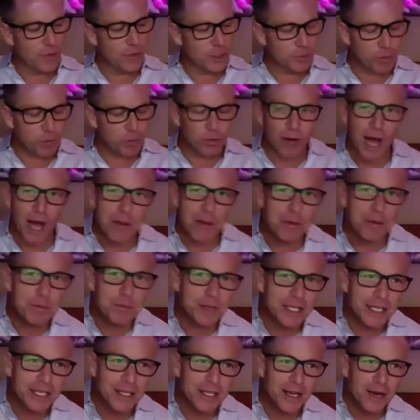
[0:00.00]

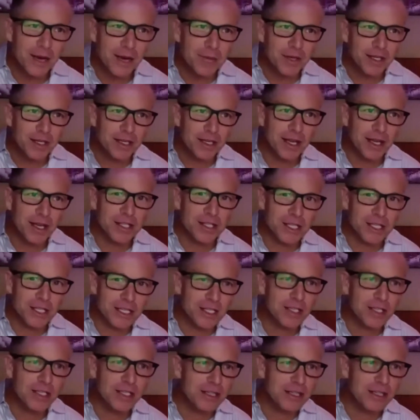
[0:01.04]
probably,
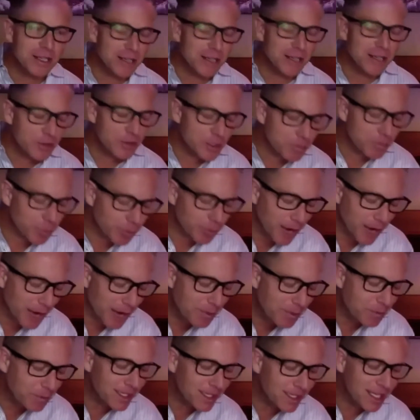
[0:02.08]
there's
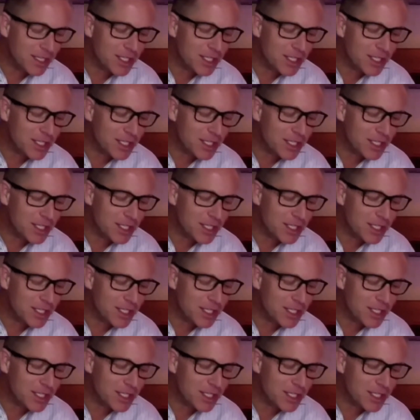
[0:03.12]
probably a